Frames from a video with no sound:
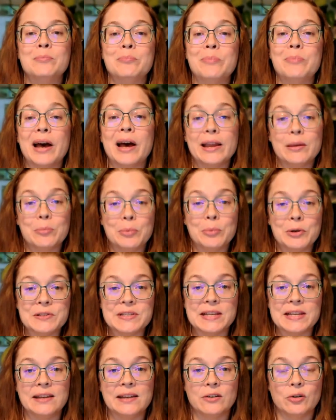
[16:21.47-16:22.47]
by a
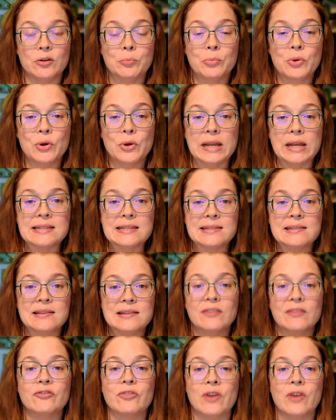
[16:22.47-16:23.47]
percent or points
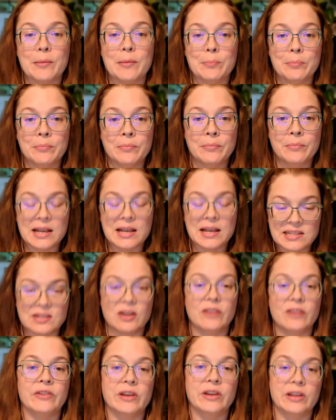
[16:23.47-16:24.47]
from a
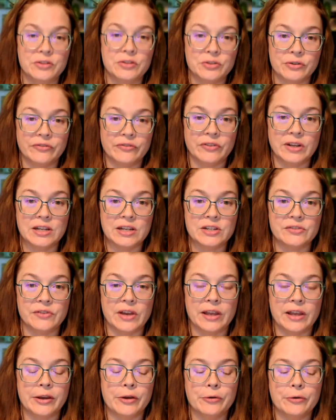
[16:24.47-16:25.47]
start value to a finish
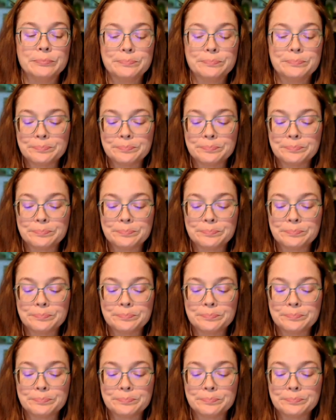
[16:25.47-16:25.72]
value.